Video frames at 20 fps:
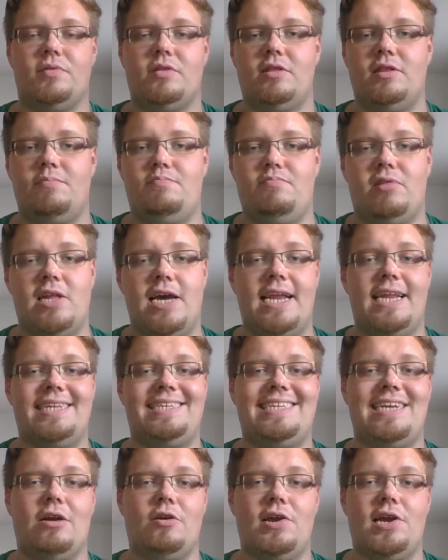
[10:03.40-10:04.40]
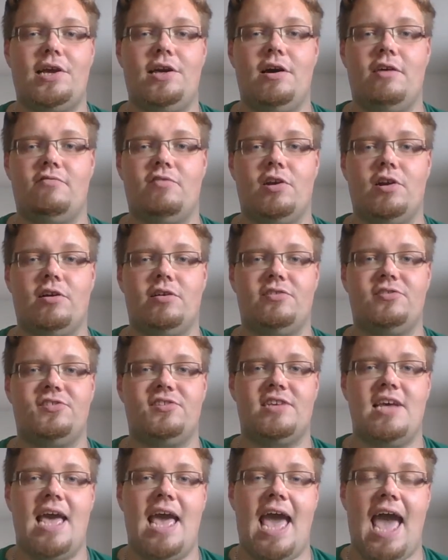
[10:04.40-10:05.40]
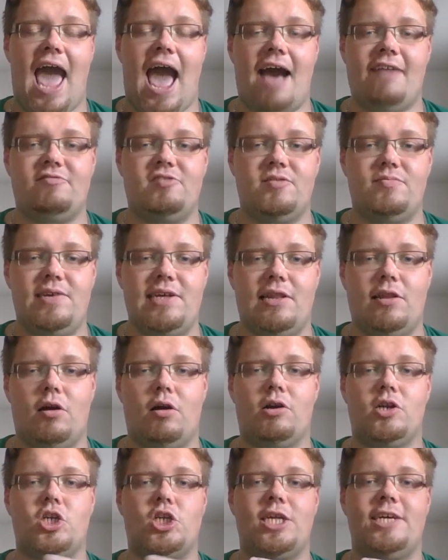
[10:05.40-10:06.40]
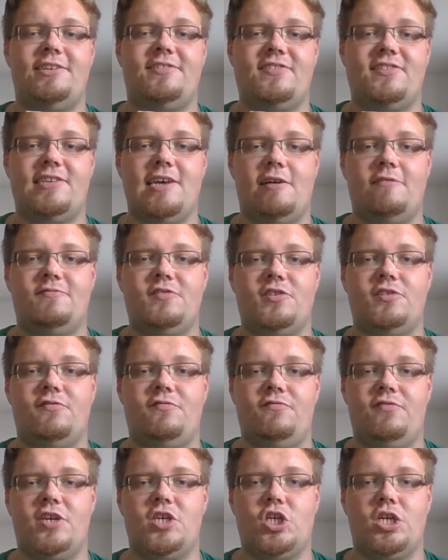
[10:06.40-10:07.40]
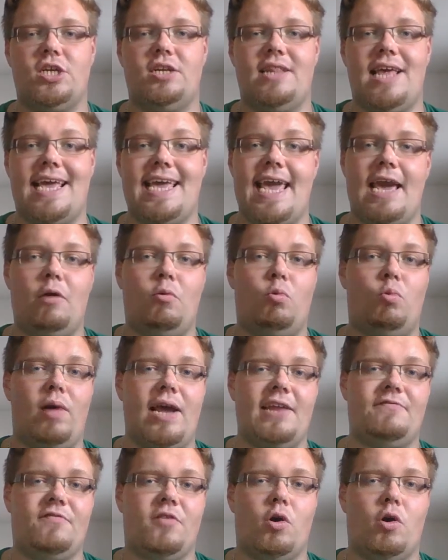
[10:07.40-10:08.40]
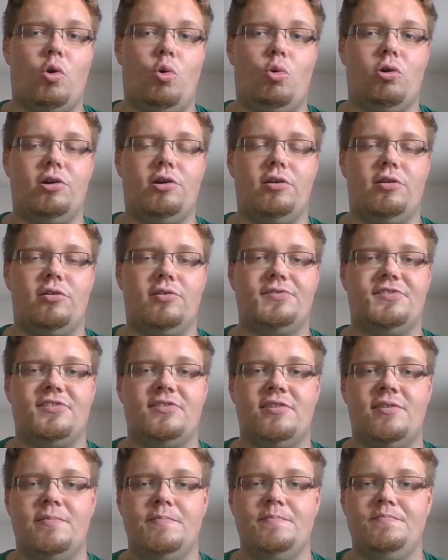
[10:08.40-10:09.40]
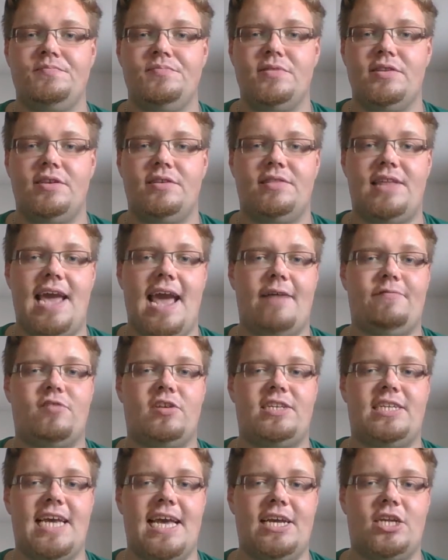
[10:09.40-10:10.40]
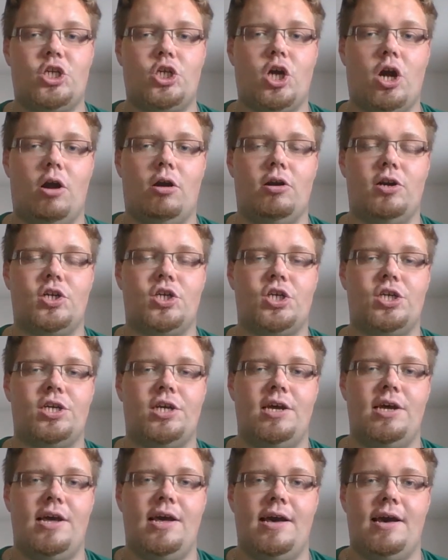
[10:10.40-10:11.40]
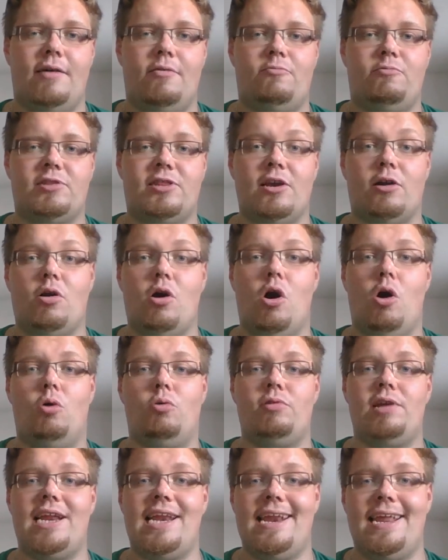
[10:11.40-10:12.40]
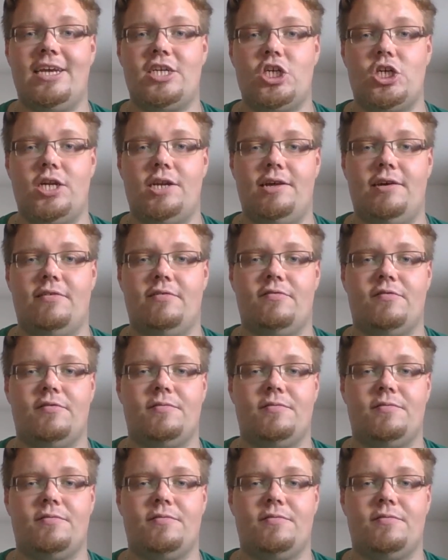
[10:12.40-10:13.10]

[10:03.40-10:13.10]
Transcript: the planetary governors have to be largely self-sufficient. They can't wait for orders. They have to take charge with their own initiative.